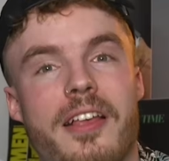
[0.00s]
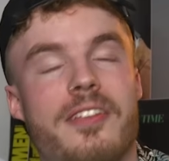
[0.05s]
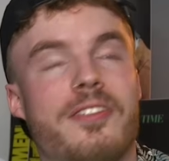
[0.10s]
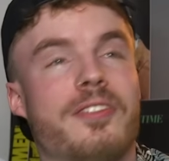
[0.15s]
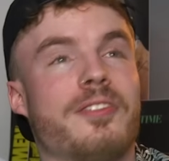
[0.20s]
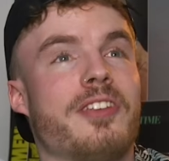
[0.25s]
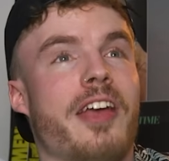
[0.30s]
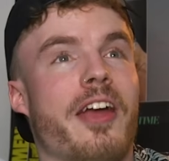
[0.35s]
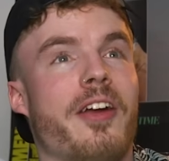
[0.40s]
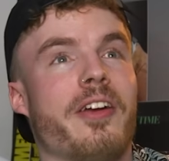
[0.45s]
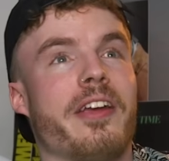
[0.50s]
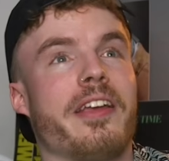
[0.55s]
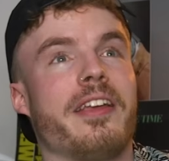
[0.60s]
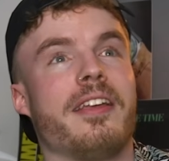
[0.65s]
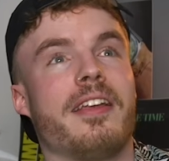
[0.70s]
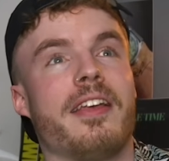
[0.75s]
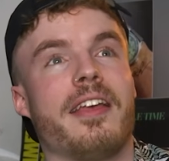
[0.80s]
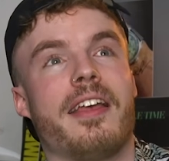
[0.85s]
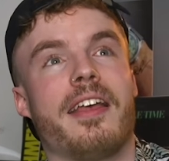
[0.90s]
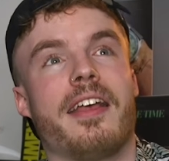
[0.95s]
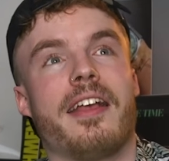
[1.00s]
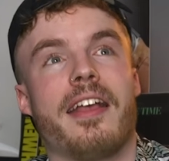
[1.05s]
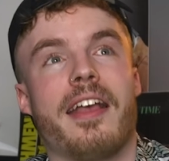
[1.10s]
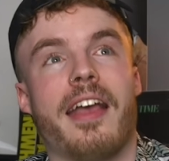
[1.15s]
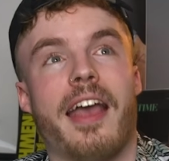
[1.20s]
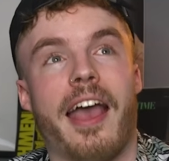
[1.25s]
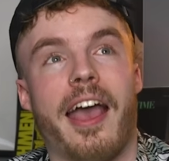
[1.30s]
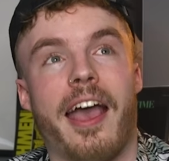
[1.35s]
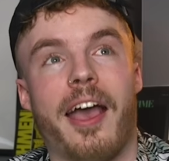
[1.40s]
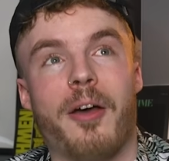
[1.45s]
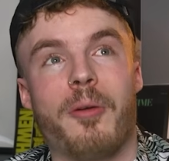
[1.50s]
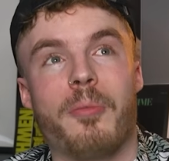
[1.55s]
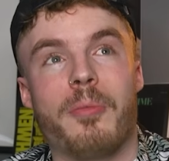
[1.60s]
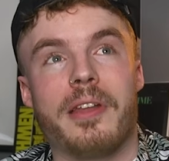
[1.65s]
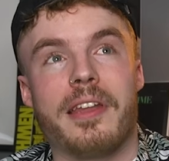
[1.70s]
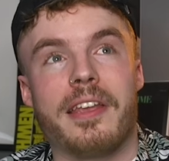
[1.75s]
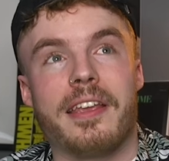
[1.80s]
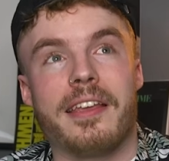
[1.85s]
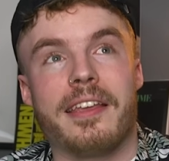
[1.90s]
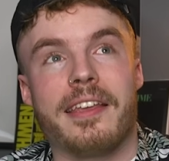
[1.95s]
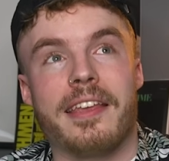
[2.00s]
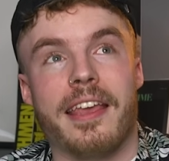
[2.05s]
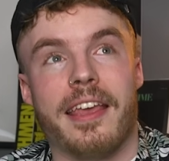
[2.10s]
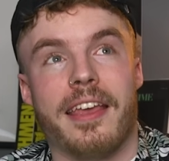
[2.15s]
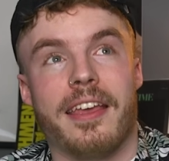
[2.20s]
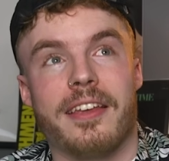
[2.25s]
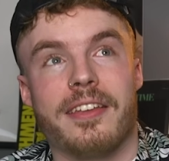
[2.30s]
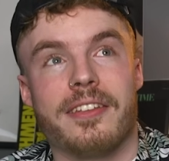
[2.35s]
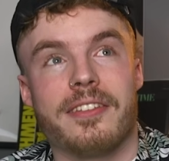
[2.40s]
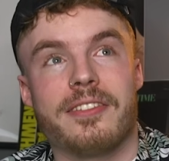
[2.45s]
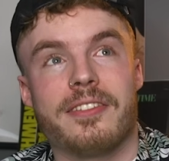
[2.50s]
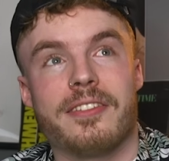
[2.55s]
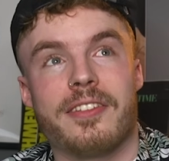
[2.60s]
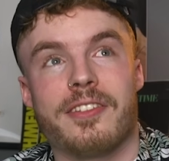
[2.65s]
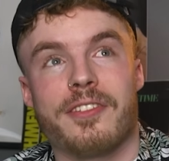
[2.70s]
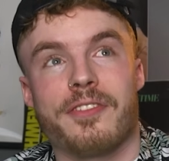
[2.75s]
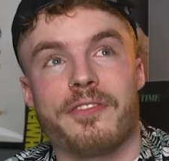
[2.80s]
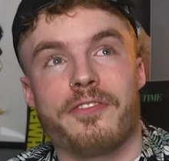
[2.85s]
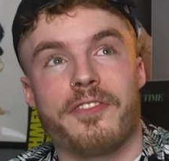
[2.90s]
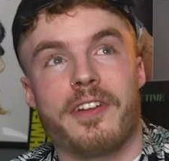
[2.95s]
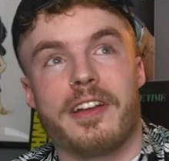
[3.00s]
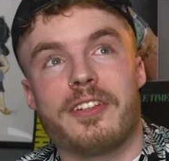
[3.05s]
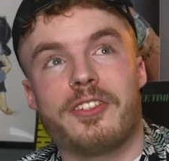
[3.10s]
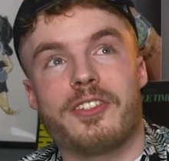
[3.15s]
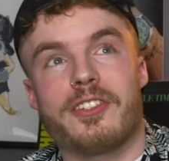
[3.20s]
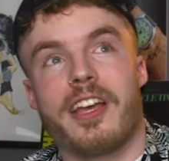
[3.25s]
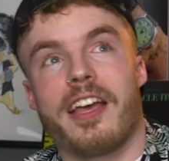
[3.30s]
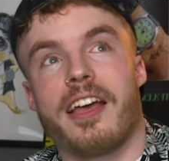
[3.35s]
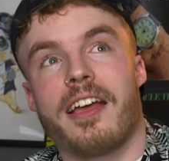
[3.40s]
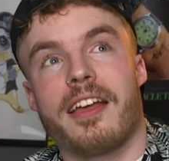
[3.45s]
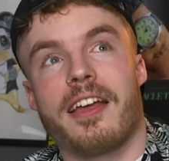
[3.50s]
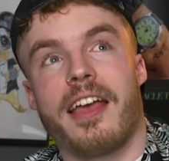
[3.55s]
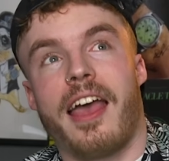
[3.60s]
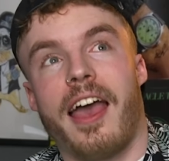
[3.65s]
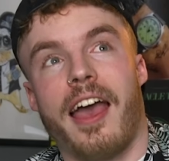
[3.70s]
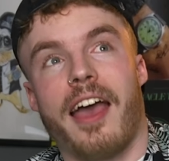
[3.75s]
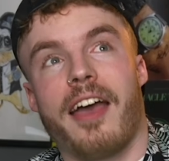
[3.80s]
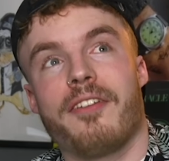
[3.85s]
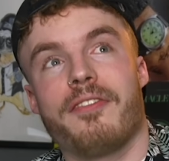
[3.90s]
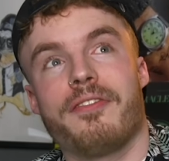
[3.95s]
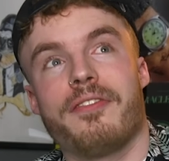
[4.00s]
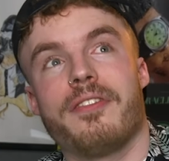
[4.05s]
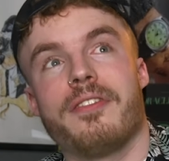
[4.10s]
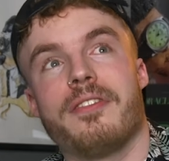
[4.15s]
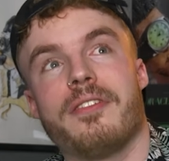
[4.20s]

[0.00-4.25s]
So Terry, how many gears does a French tank have?